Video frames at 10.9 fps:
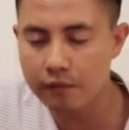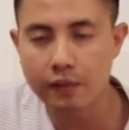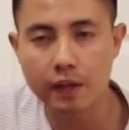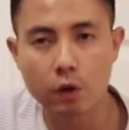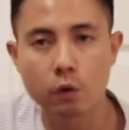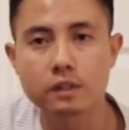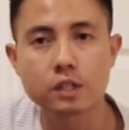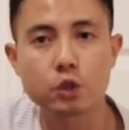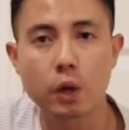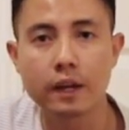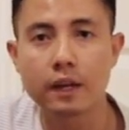that go into
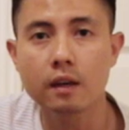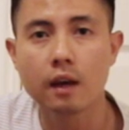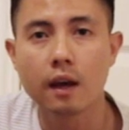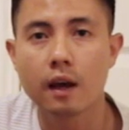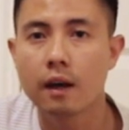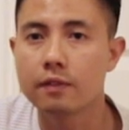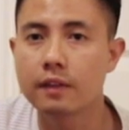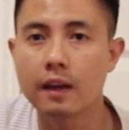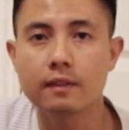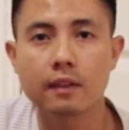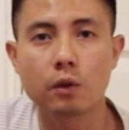training
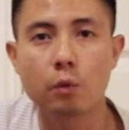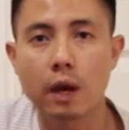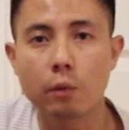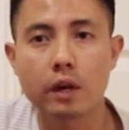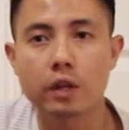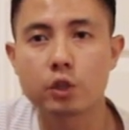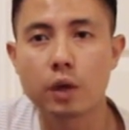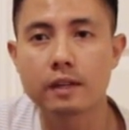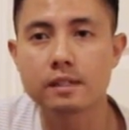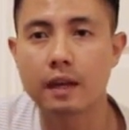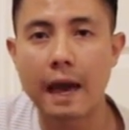think that the right way to train
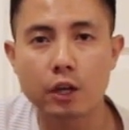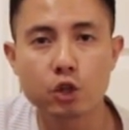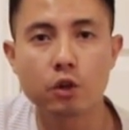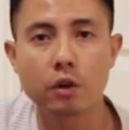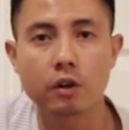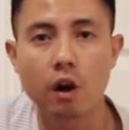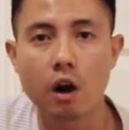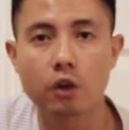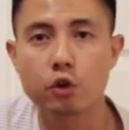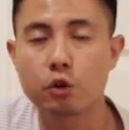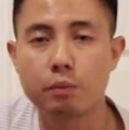is to catch your
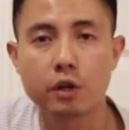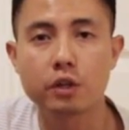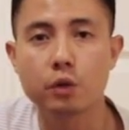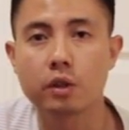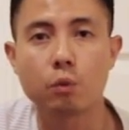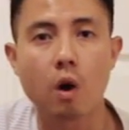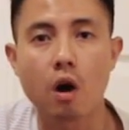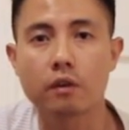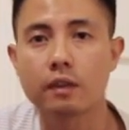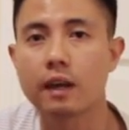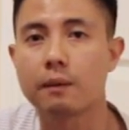dog or your bird doing the
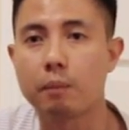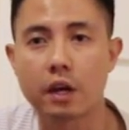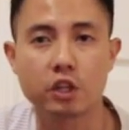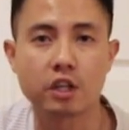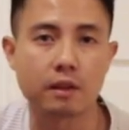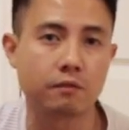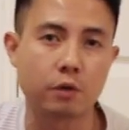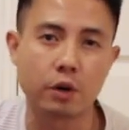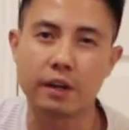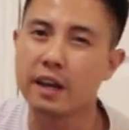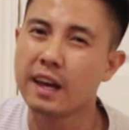wrong thing and punishing them
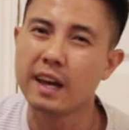for it.